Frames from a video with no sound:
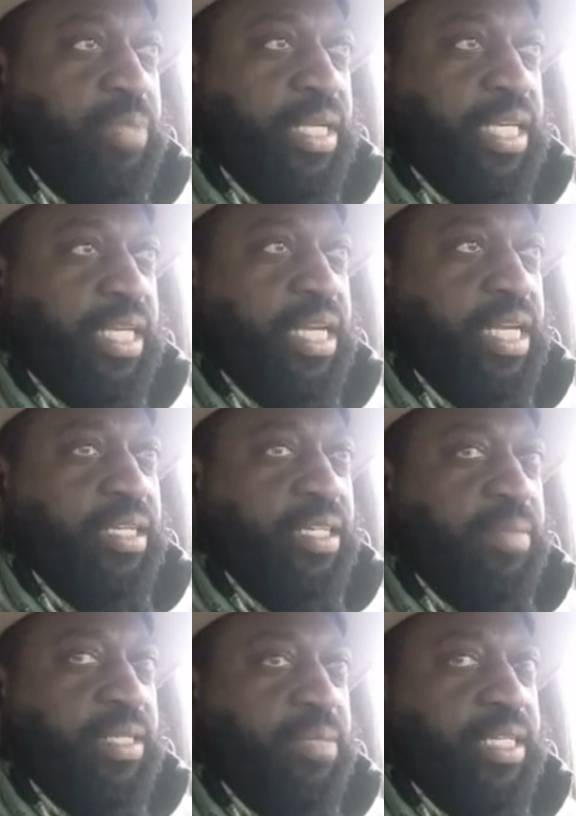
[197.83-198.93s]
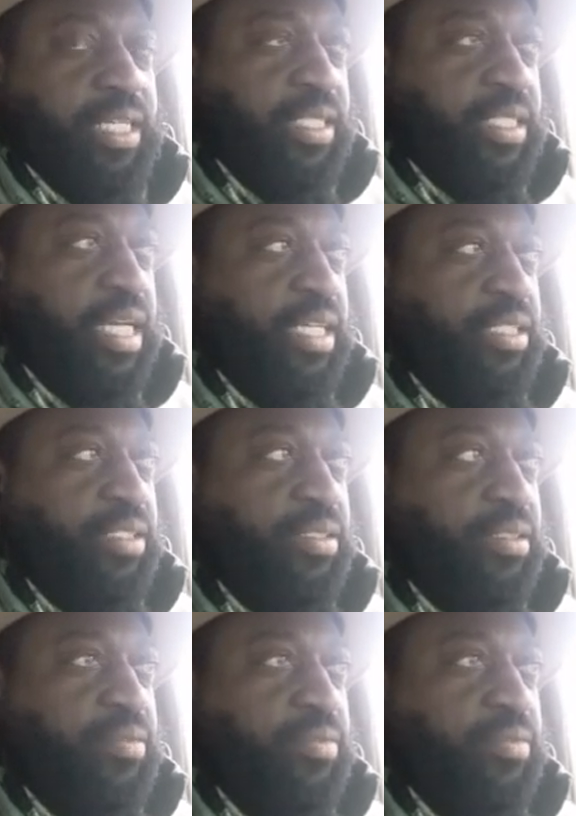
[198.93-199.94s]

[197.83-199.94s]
beginning in the beginning stages of